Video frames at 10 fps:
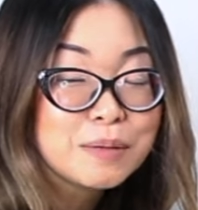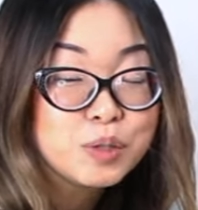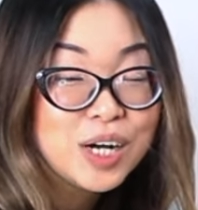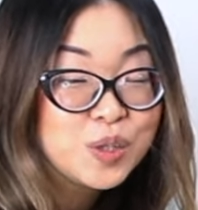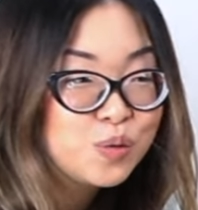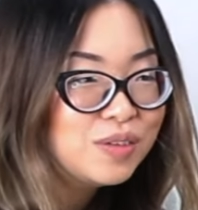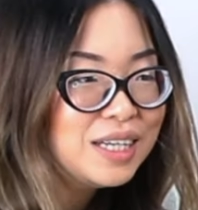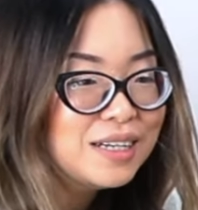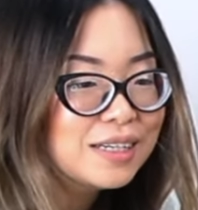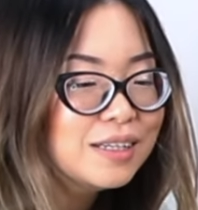and I'm trying to
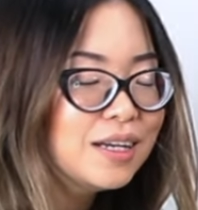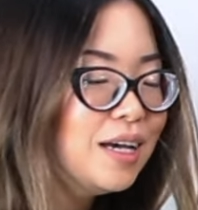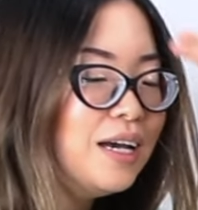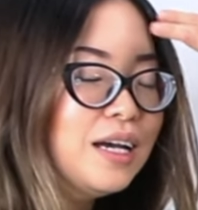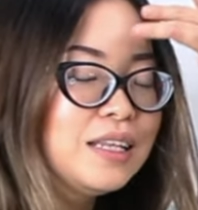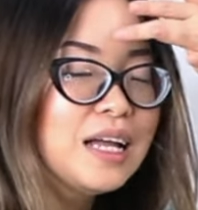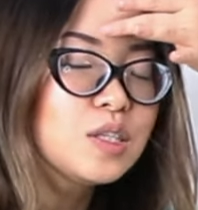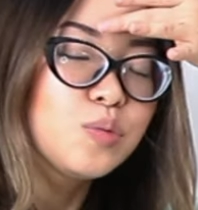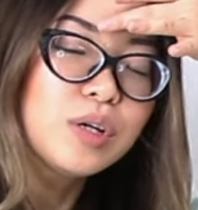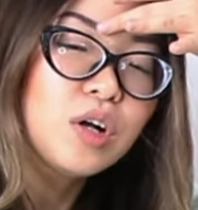read it. And
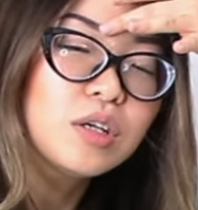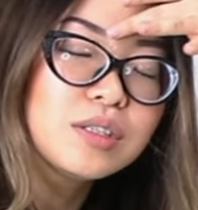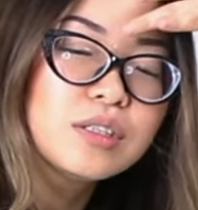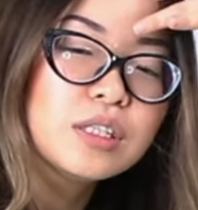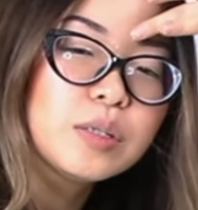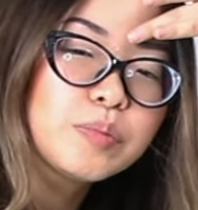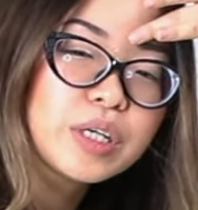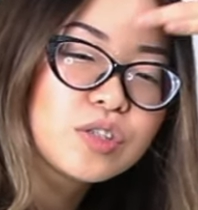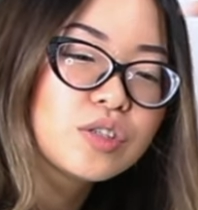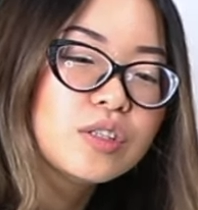that's what causes the
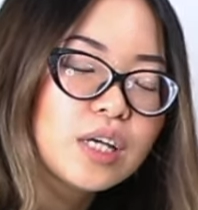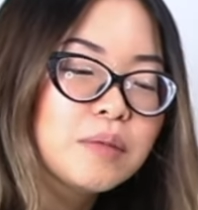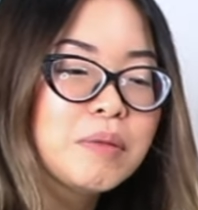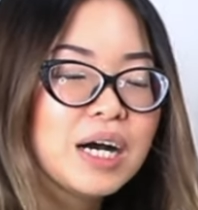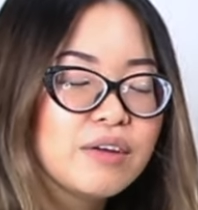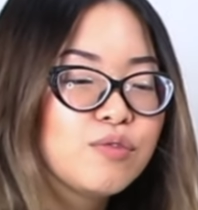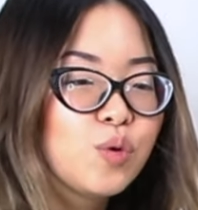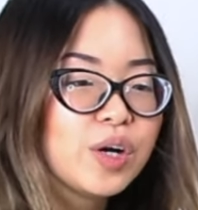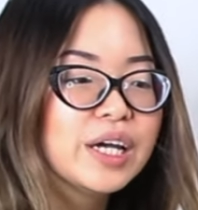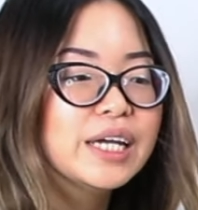depression in my
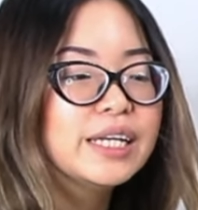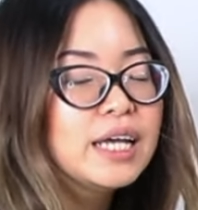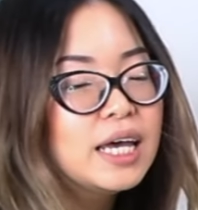forehead.